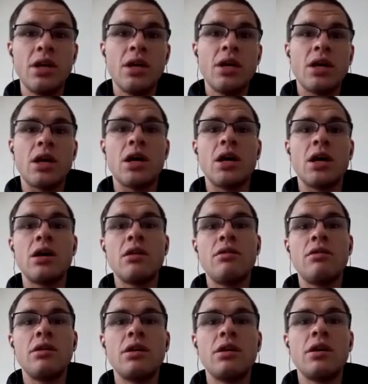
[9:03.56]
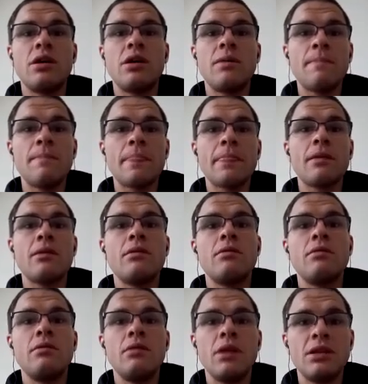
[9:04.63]
The
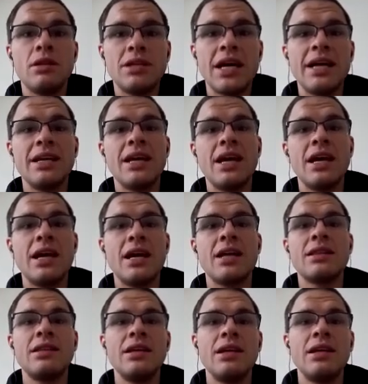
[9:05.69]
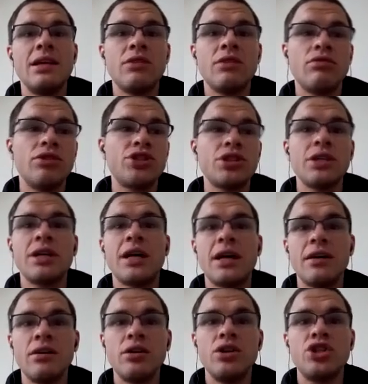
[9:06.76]
10K at the Christian
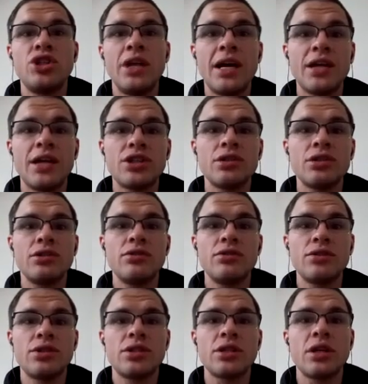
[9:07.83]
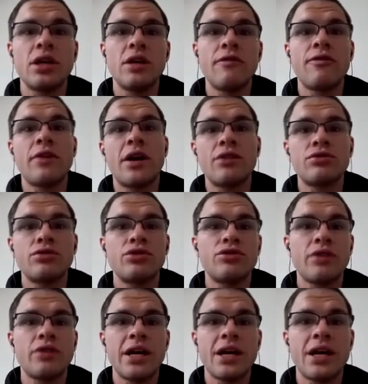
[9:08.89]
College Nationals for outdoor
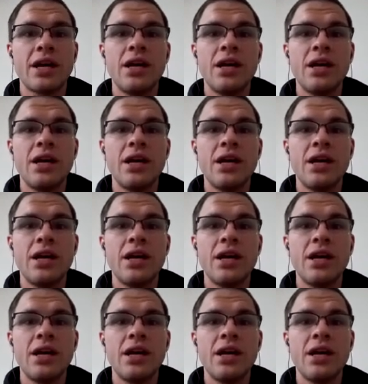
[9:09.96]
track.